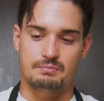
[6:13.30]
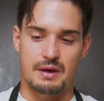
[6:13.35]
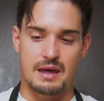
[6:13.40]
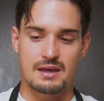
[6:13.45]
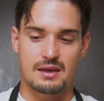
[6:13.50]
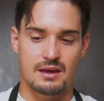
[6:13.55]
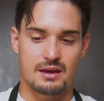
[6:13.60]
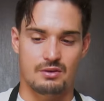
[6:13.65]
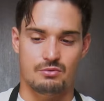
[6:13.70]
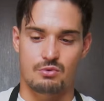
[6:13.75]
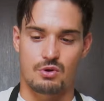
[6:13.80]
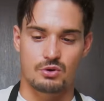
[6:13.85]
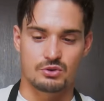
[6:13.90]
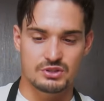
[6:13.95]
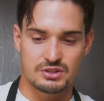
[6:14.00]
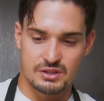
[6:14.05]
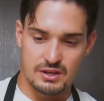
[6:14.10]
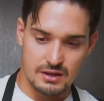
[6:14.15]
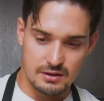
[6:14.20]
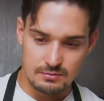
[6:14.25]
Baking and
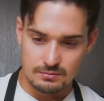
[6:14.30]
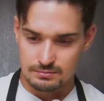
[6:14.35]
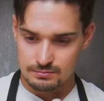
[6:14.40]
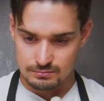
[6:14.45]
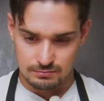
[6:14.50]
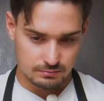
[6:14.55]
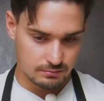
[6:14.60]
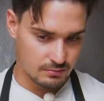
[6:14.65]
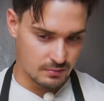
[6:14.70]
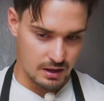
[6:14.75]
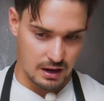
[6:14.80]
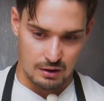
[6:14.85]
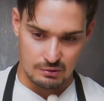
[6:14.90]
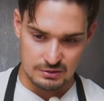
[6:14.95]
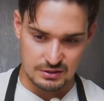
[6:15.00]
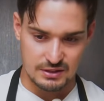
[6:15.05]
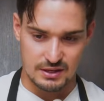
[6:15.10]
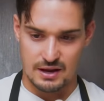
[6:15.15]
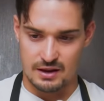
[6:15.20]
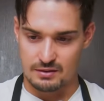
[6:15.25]
roasting, I
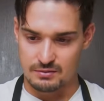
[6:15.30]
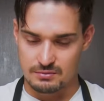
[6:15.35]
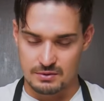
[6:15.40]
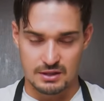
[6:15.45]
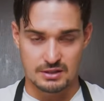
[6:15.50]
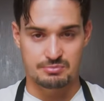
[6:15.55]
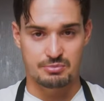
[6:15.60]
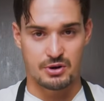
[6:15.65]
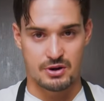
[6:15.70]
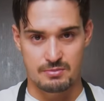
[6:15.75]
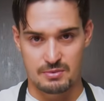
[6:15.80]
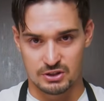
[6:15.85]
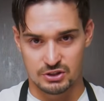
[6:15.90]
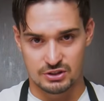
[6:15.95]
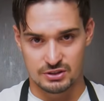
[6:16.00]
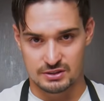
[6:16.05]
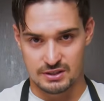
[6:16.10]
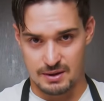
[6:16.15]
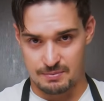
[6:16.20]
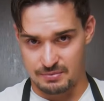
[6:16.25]
would say, is pretty much
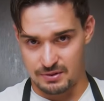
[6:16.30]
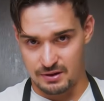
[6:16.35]
the same